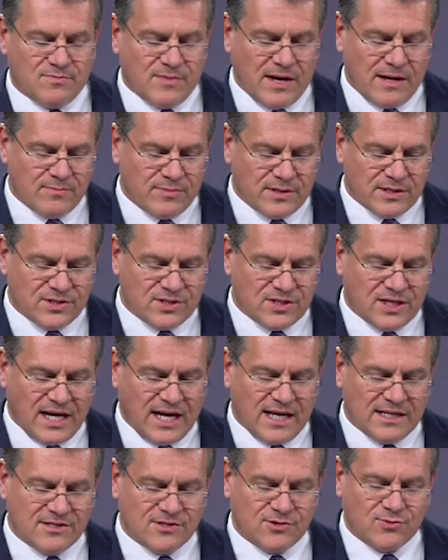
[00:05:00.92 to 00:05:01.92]
member
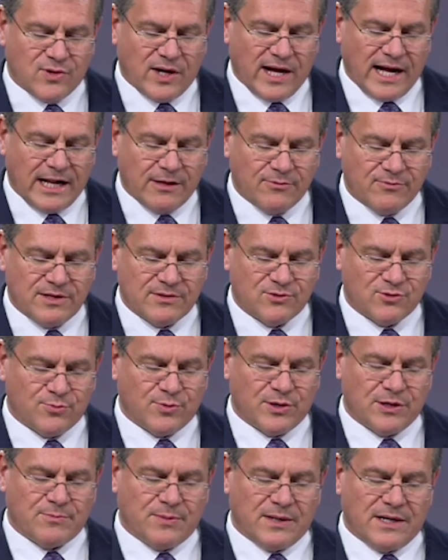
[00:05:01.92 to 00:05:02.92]
states to help them to
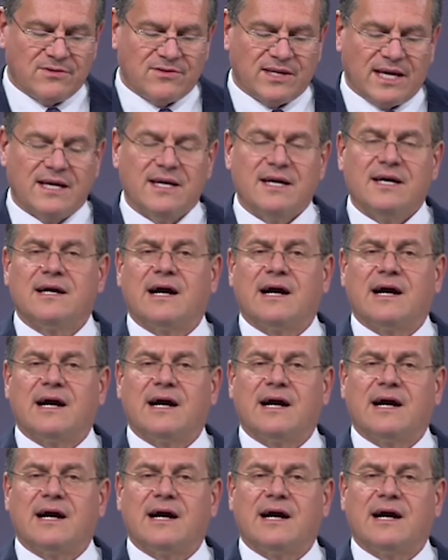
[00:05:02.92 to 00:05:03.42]
prepare the